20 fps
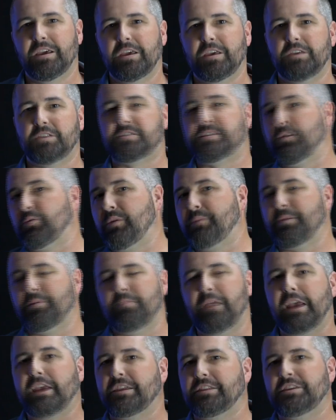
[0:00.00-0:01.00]
You see, we've been
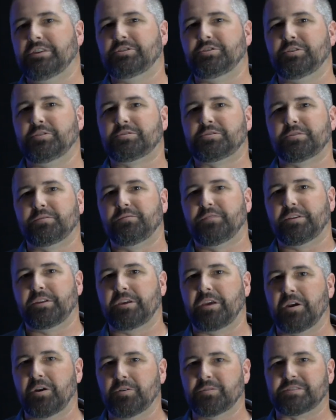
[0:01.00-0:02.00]
making these YouTube
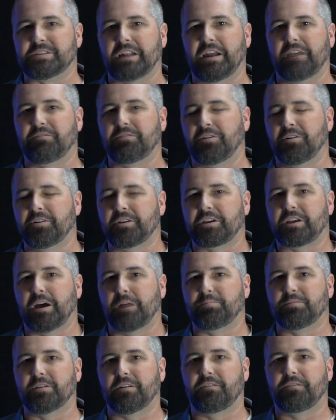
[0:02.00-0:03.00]
videos, and I've learned a
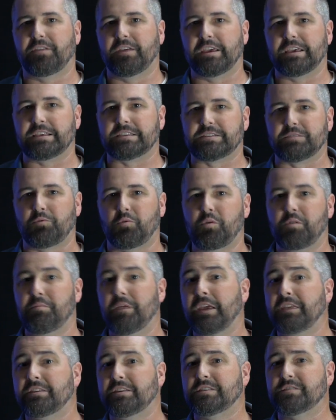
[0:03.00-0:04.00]
couple of things. And when we
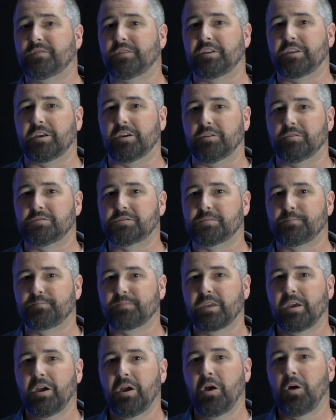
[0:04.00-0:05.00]
make these videos,
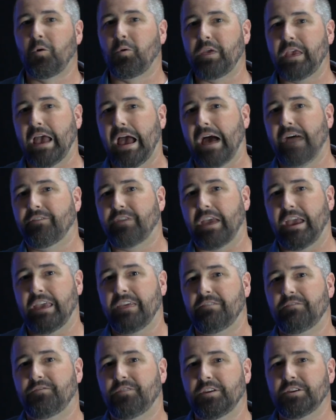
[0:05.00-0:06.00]
we have
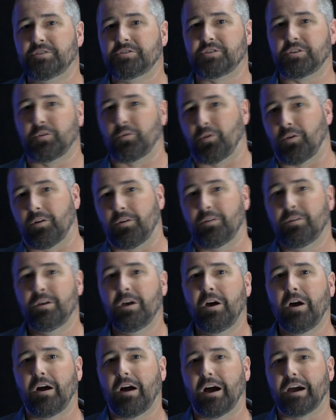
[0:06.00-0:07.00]
a visual
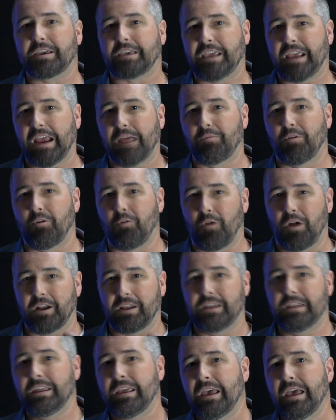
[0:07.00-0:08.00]
camera
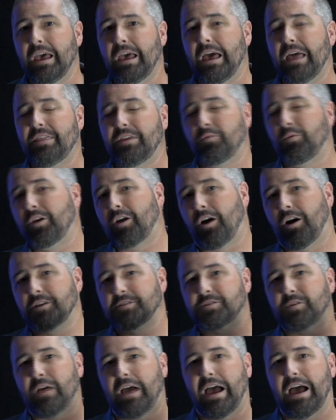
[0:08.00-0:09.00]
running, and then we
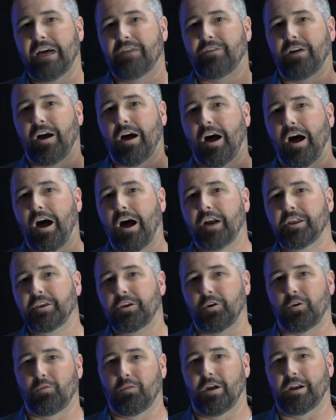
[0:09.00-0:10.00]
also have
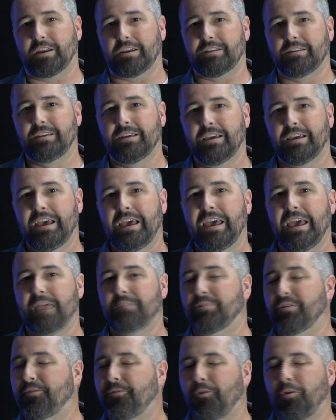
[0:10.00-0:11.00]
audio running.
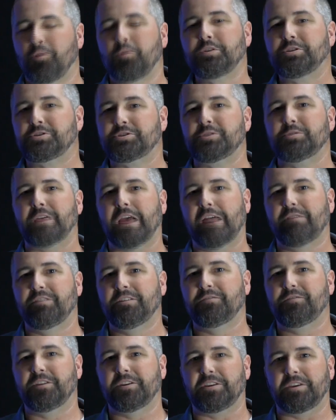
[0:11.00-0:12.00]
And before we shoot
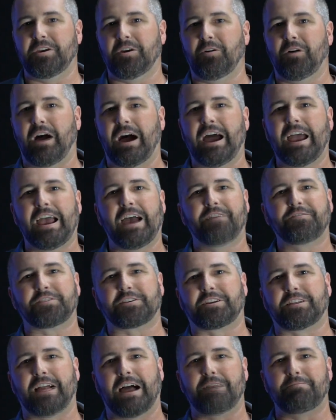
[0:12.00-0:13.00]
every video, I have to
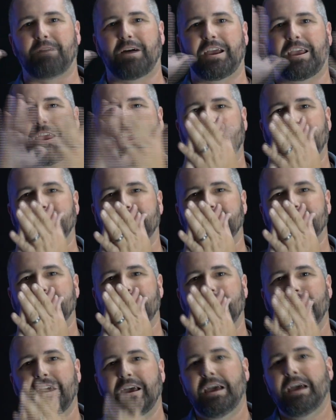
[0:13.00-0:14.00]
clap my hands.
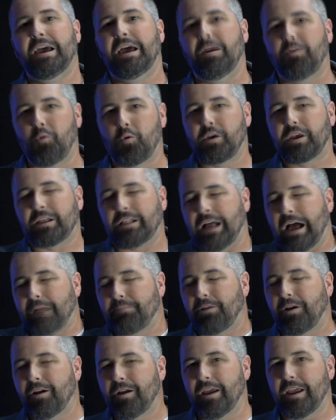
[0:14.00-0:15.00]
And when we
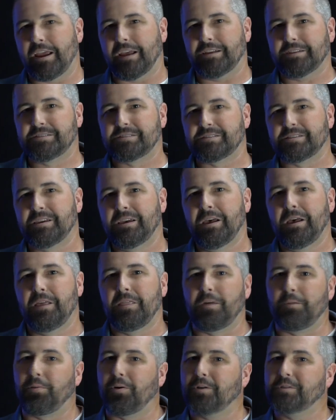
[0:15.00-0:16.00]
clap our hands,
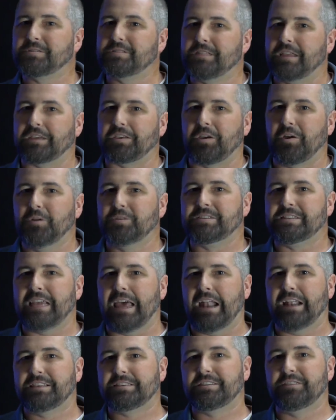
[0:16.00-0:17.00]
the person that goes and
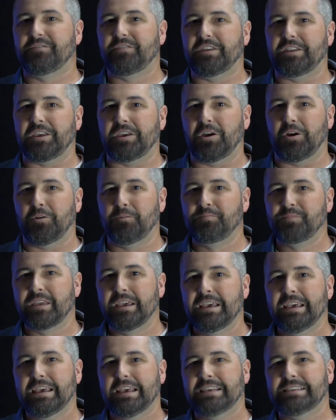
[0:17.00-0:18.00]
edits the video
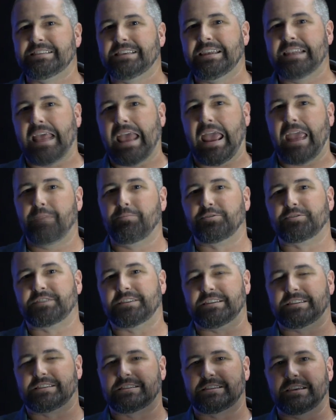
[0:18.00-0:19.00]
is then able
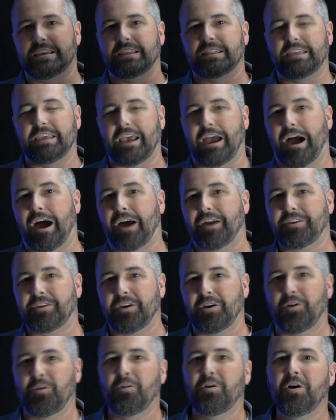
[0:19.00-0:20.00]
to sync the
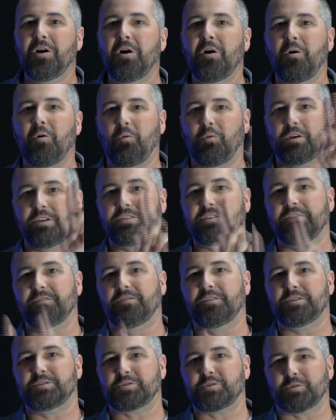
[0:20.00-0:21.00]
audio with the
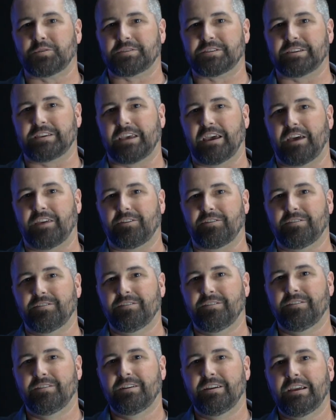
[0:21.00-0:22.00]
visual together.
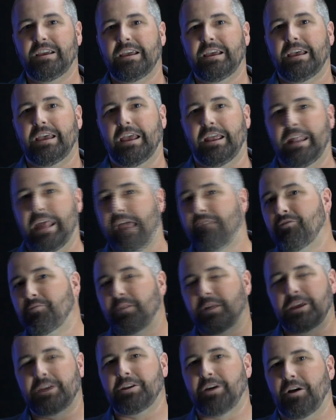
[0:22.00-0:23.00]
And everybody
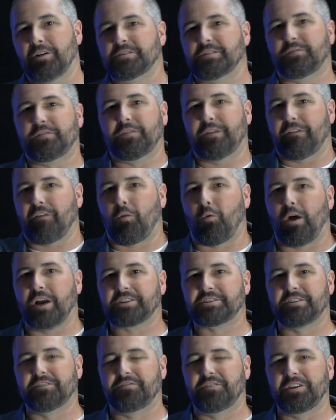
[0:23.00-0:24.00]
knows, if you've ever watched a
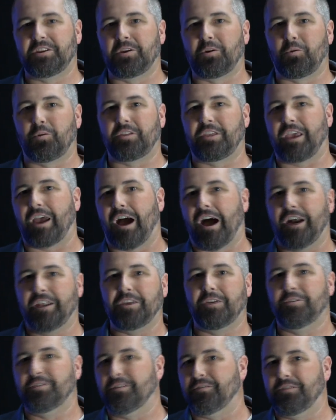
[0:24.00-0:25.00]
video where the audio and the
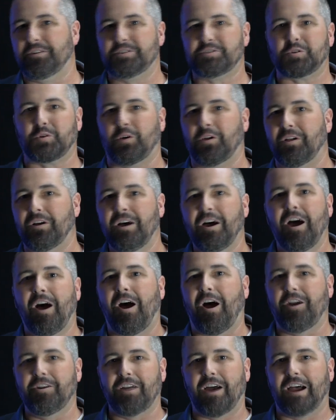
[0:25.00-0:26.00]
visual are
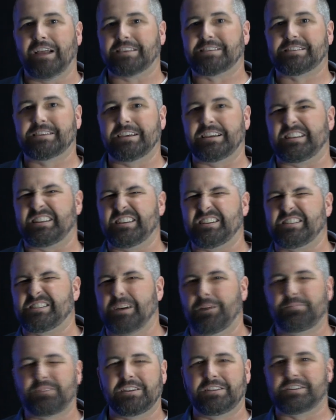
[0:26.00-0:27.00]
not synced, something
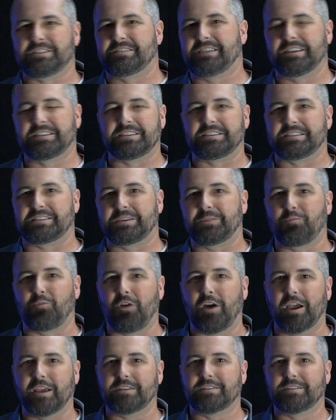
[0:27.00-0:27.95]
just doesn't seem right.